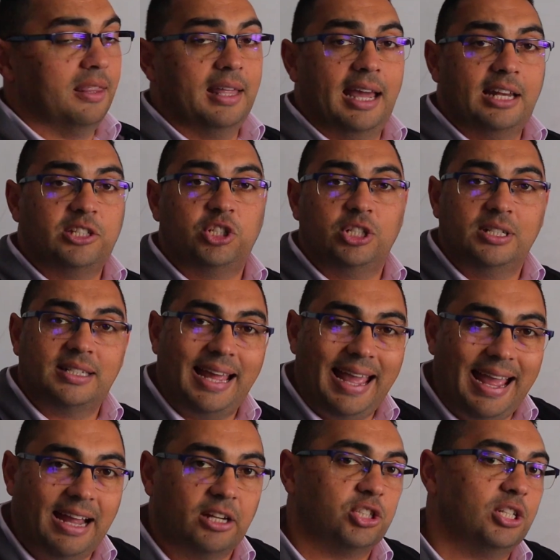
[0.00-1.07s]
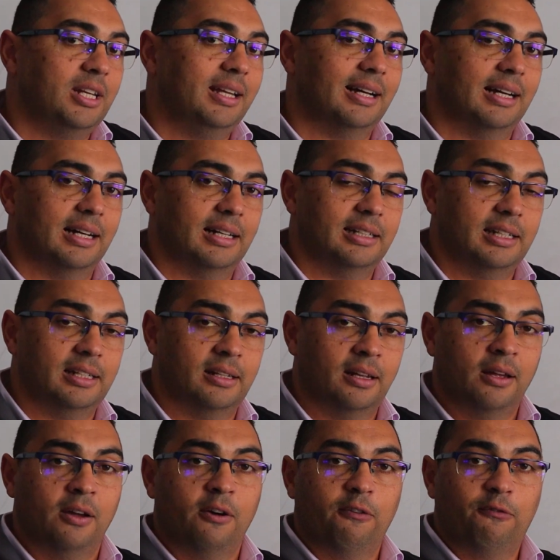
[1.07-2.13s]
that she's actually earning
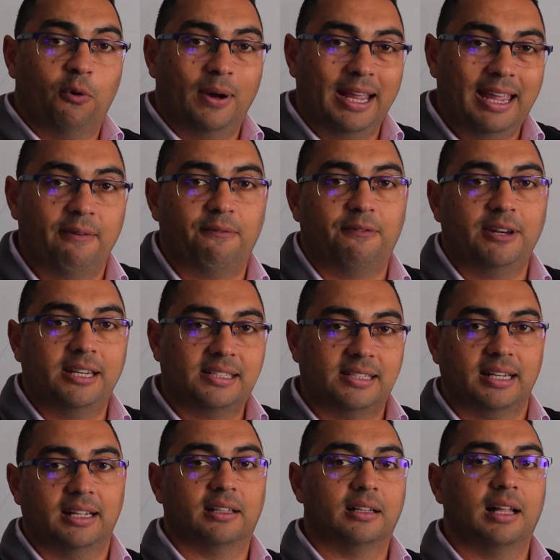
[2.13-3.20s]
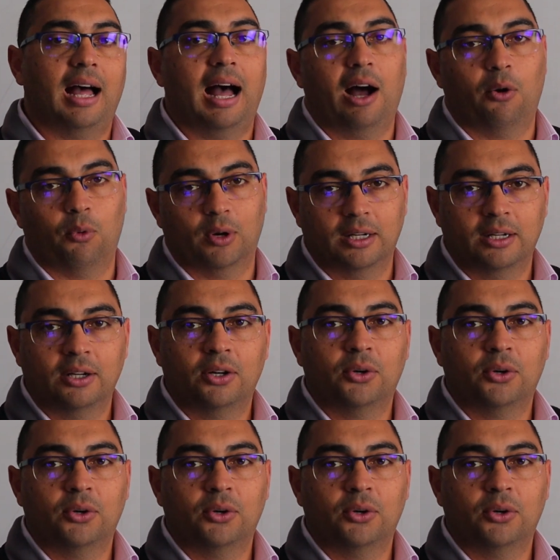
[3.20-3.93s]
for every single hour